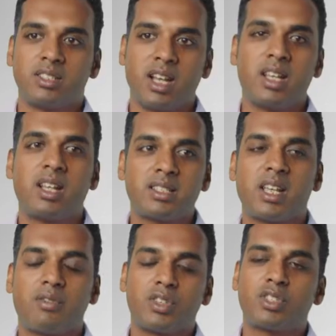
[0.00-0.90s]
So let, let's
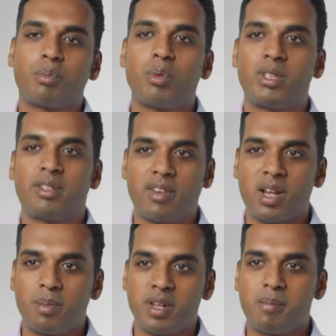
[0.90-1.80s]
say, for example, we're
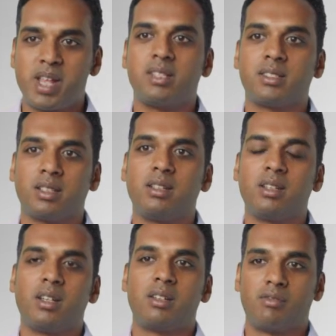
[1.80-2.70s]
developing a medicine
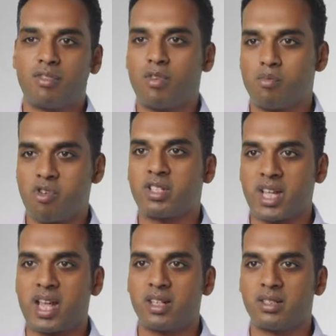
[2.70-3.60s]
for breast
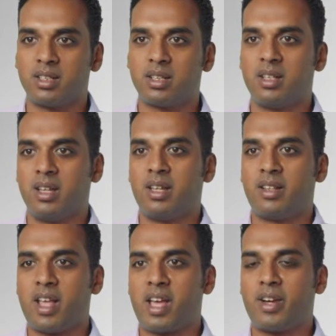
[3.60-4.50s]
cancer.
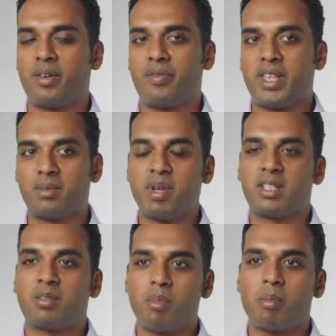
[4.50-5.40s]
Now, this
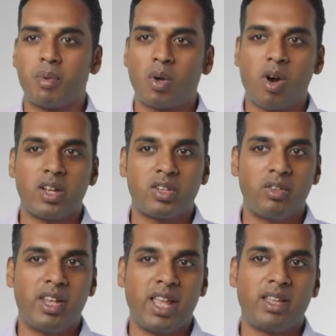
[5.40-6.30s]
medicine might be quite
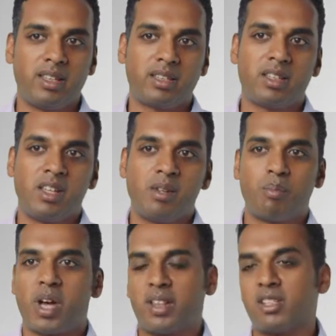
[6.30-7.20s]
unique,
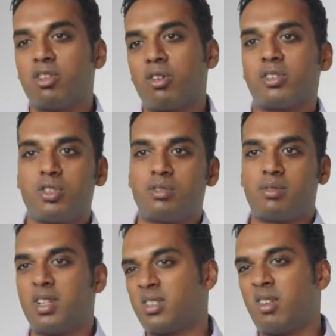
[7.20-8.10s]
but there's lots
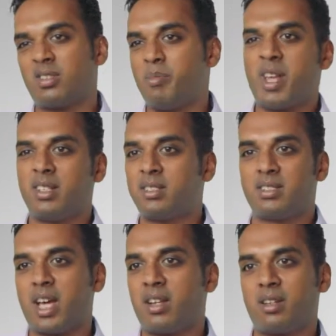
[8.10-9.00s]
of there's lots of
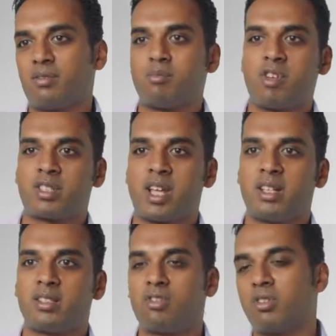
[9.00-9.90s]
medicines out there for breast
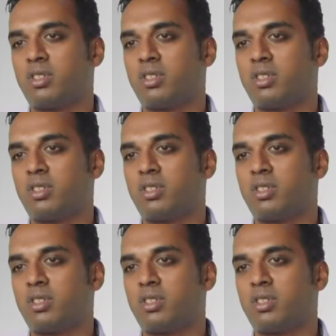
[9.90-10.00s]
cancer across